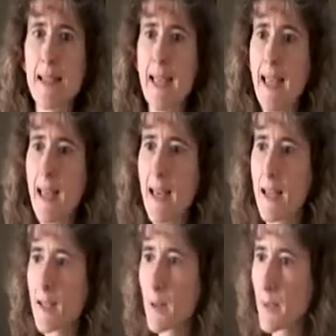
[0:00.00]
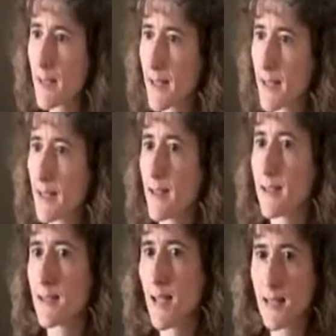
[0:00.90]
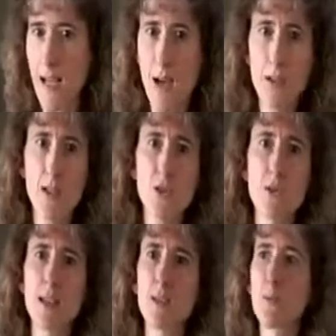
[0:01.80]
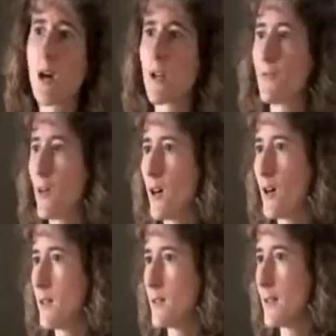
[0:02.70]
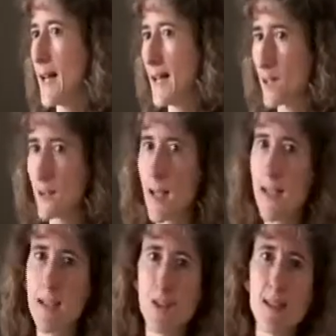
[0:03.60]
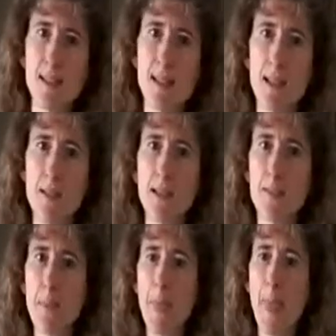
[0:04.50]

and we sat down, enjoyed the waterfall, had our lunch, etc.